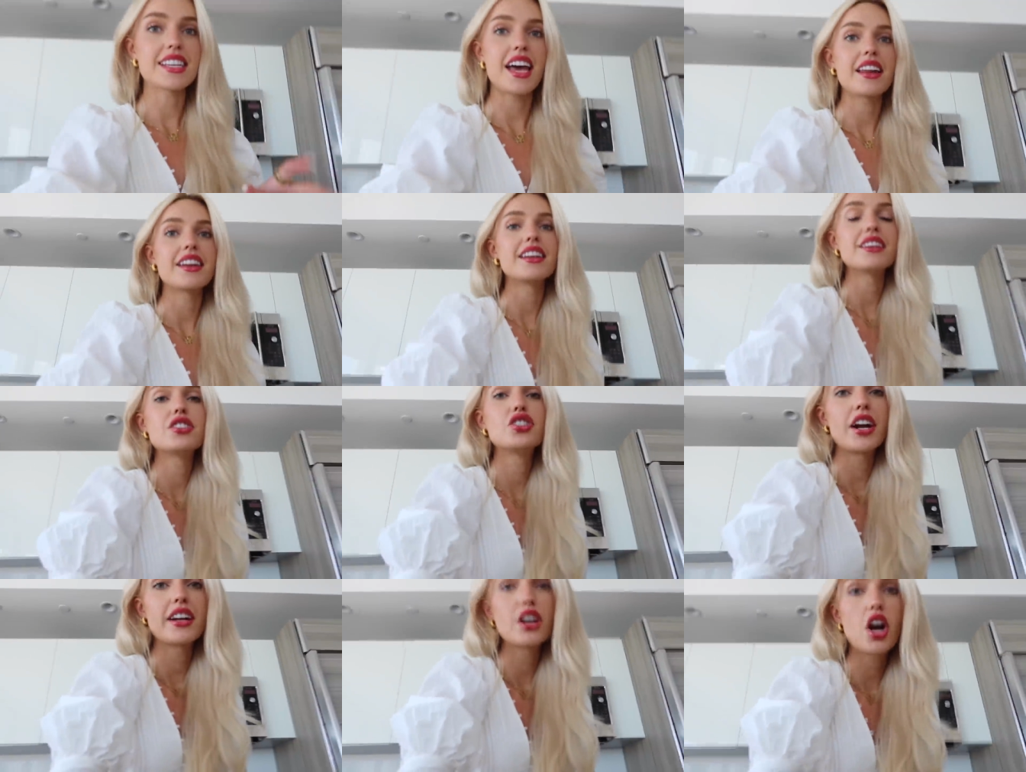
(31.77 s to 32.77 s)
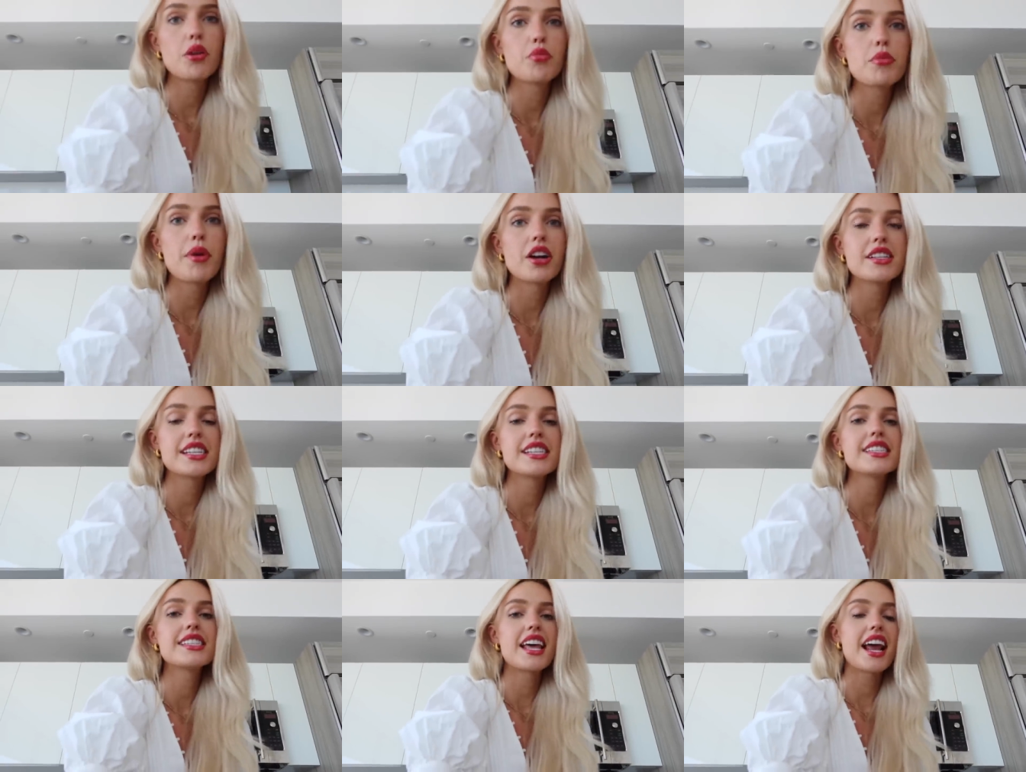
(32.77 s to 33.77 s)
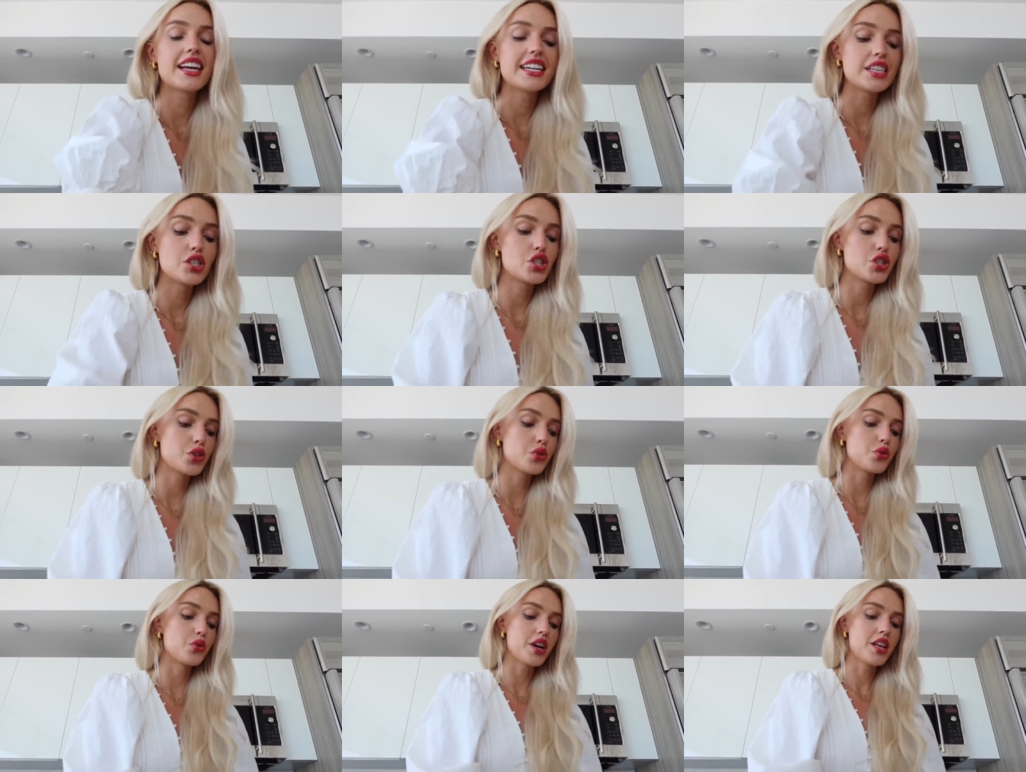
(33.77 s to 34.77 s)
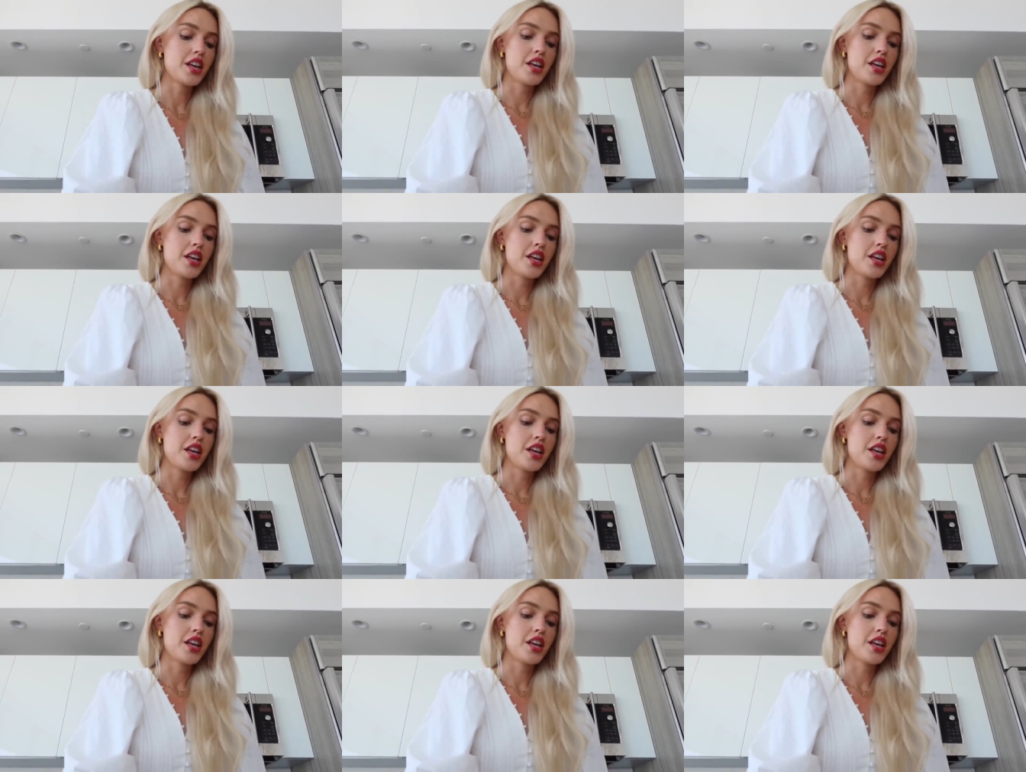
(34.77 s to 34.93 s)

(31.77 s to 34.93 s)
10 giant cardboard boxes that I need to